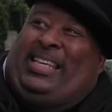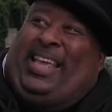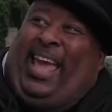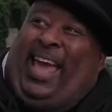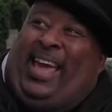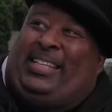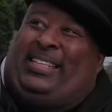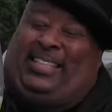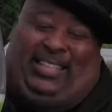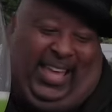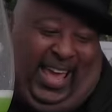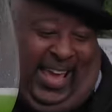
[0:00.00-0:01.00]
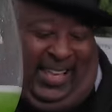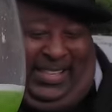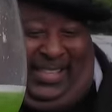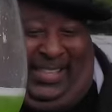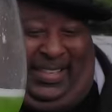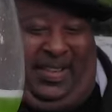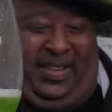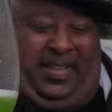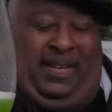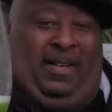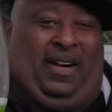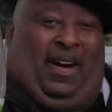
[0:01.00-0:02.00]
Yes, yes.
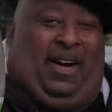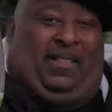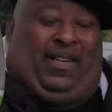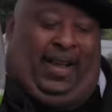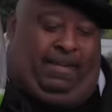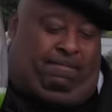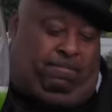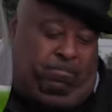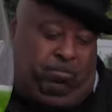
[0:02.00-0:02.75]
All right.